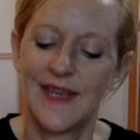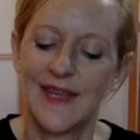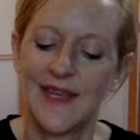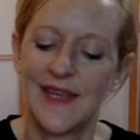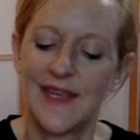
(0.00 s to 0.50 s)

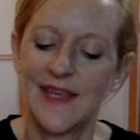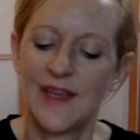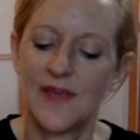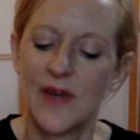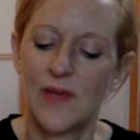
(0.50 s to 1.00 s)
Hear
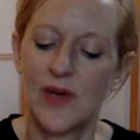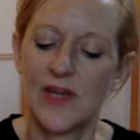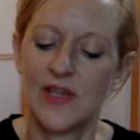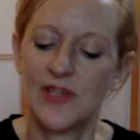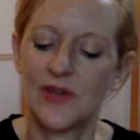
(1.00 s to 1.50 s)
the
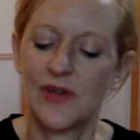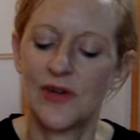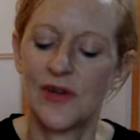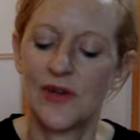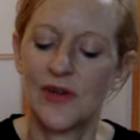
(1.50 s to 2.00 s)

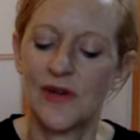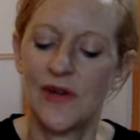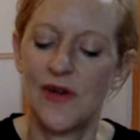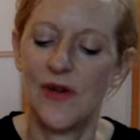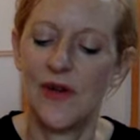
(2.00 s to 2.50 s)
vibration
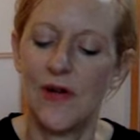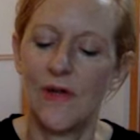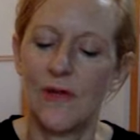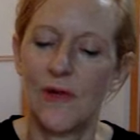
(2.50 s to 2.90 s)
of